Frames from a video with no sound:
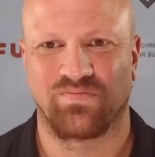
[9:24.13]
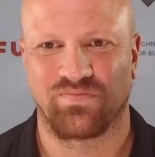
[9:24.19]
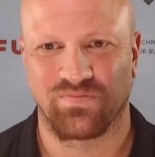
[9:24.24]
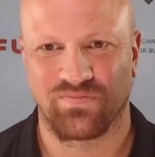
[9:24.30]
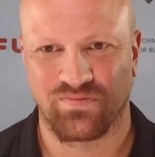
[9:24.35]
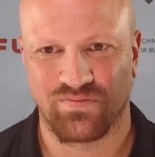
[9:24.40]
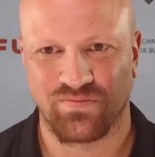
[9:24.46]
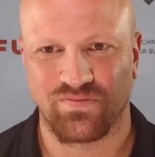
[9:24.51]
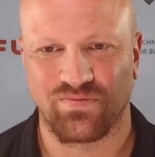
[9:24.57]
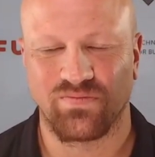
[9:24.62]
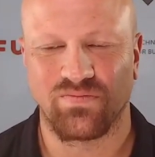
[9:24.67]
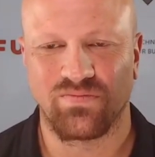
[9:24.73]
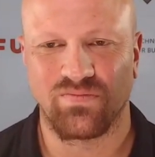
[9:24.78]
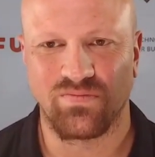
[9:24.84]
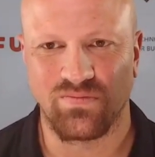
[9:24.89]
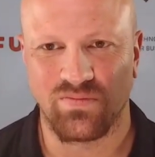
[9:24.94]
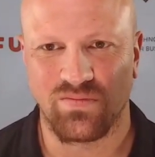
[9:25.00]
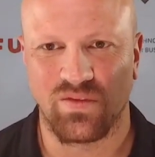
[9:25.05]

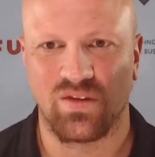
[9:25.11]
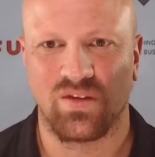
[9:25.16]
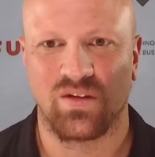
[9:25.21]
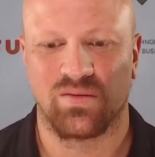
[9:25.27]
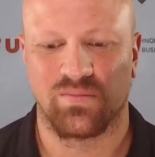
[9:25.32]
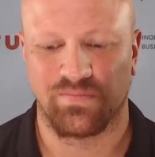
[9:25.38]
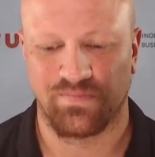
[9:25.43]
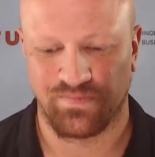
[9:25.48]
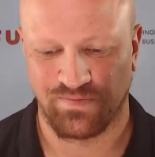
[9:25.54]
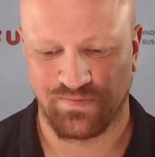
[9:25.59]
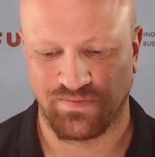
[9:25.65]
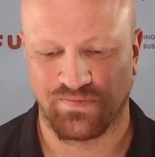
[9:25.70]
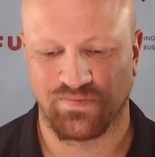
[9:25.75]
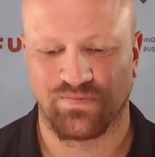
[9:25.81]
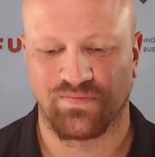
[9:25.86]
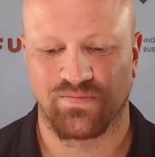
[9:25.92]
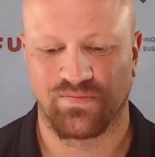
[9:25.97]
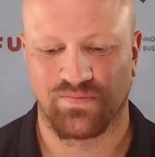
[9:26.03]

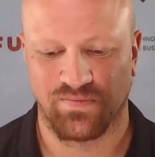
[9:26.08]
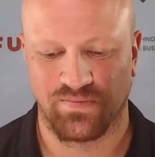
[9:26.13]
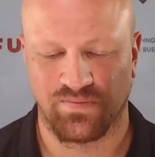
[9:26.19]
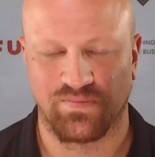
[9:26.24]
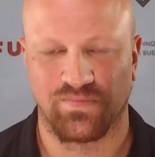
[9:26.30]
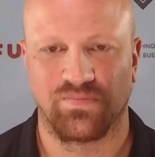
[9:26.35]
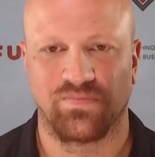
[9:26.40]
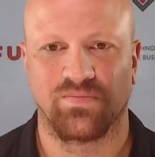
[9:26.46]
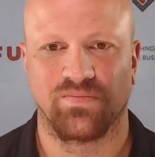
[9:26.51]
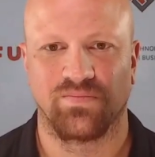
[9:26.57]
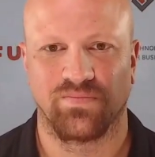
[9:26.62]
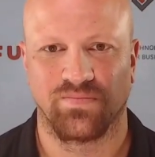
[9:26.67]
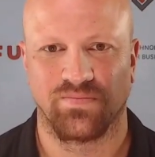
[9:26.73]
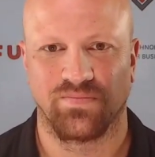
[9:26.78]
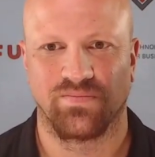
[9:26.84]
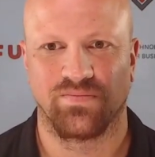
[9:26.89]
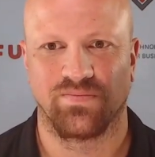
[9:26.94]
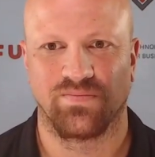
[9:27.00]

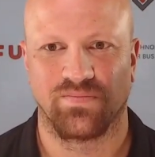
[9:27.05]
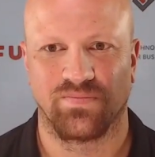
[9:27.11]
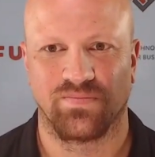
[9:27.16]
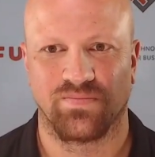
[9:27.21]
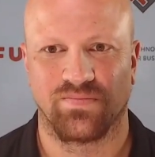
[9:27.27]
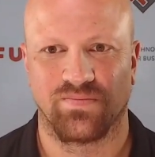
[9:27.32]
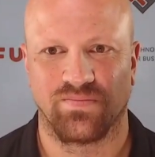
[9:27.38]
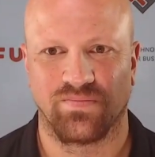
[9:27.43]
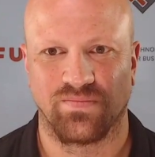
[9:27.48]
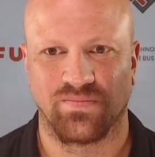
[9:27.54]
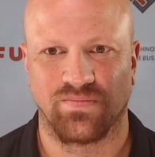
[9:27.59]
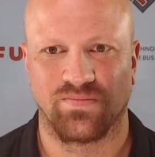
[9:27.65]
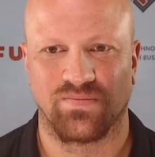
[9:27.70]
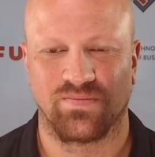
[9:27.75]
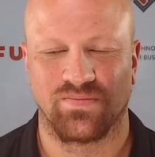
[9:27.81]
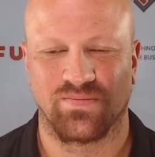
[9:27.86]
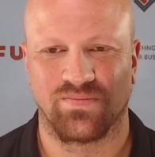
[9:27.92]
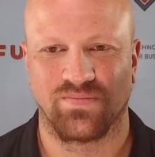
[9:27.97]

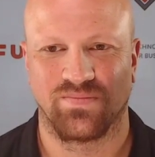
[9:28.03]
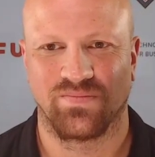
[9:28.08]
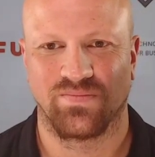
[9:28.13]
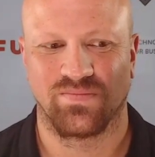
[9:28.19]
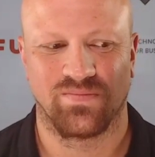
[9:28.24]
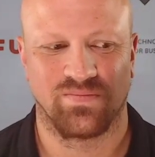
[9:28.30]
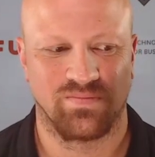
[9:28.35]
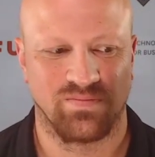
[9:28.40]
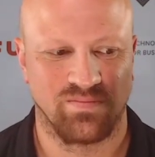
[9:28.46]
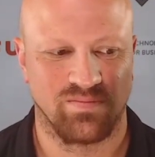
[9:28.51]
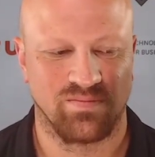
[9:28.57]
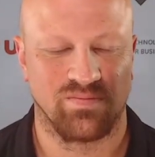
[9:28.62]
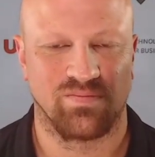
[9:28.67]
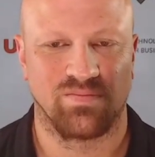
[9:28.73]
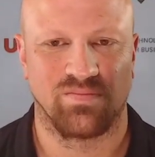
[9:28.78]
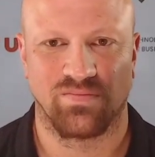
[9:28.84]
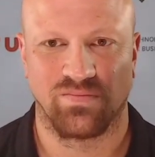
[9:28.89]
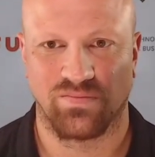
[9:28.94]

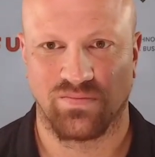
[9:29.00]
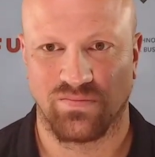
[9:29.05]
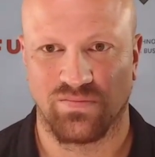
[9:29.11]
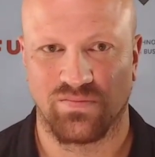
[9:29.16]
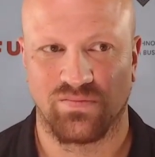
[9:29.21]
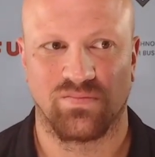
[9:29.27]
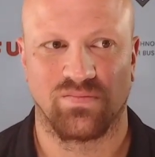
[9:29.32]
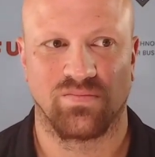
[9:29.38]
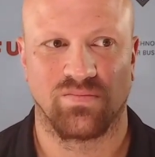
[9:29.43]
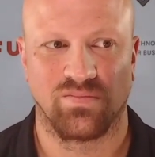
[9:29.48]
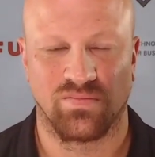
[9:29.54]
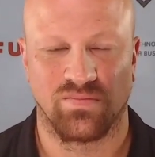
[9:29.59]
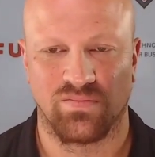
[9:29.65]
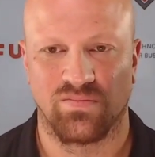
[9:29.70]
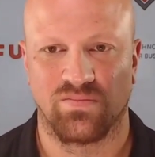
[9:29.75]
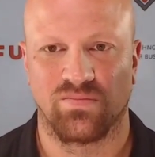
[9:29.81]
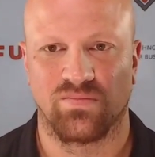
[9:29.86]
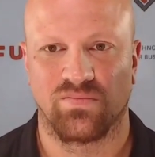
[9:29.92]

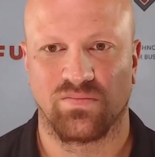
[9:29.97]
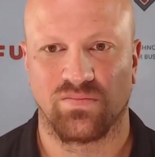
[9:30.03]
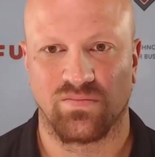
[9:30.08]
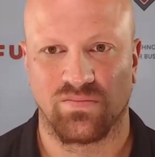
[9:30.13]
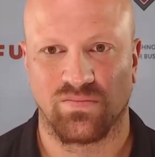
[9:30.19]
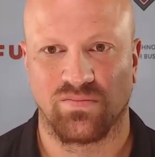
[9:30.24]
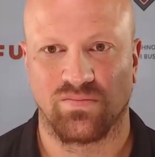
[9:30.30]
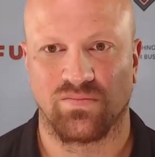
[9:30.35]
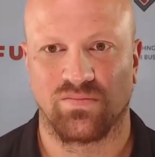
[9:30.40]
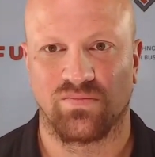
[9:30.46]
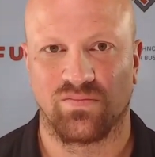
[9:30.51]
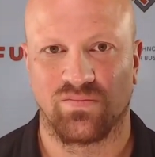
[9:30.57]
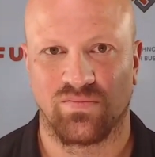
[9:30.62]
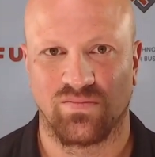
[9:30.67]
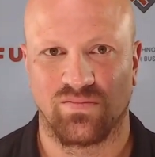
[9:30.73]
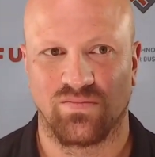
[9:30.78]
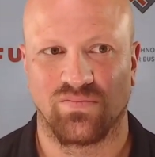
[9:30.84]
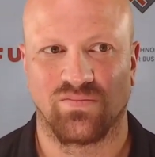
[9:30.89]

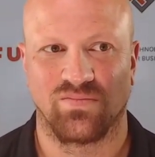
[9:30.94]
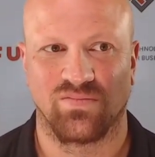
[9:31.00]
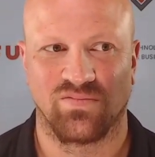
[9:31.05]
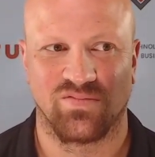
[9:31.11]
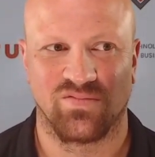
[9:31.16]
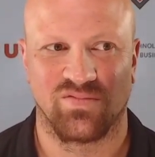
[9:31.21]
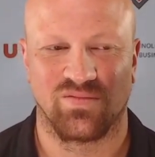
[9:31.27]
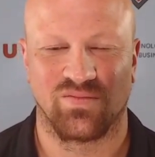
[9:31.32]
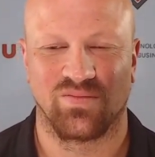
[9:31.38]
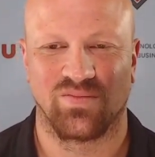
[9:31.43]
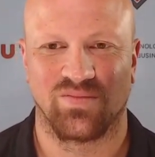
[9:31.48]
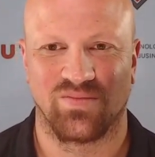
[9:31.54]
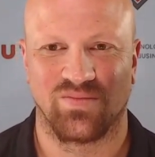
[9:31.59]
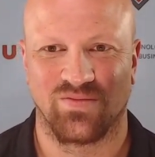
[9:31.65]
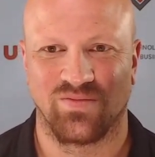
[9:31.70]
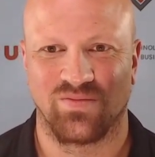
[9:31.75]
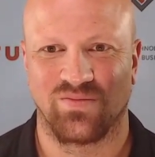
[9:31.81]
This person isn't speaking.